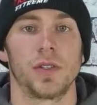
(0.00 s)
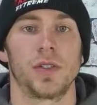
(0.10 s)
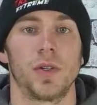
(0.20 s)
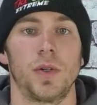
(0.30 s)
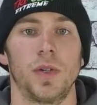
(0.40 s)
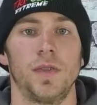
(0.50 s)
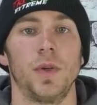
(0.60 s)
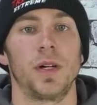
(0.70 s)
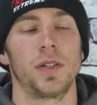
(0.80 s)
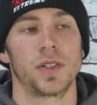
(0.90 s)
So if
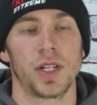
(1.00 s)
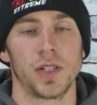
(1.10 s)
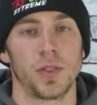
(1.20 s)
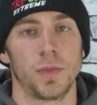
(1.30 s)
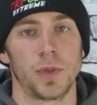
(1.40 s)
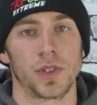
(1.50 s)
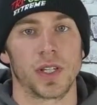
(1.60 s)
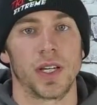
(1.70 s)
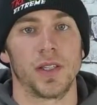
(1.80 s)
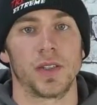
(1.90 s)
you undersize your bore
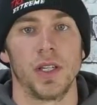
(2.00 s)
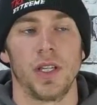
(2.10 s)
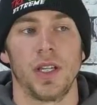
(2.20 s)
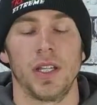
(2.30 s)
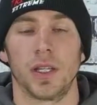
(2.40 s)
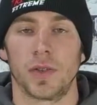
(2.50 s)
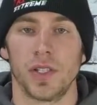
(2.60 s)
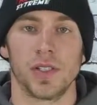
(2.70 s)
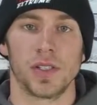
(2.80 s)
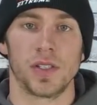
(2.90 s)
size, it
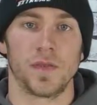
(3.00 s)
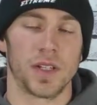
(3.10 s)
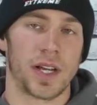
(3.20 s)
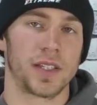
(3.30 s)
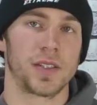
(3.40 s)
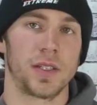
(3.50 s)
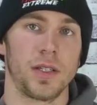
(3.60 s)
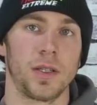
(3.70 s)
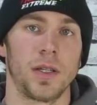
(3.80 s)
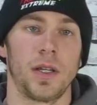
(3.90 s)
increases the velocity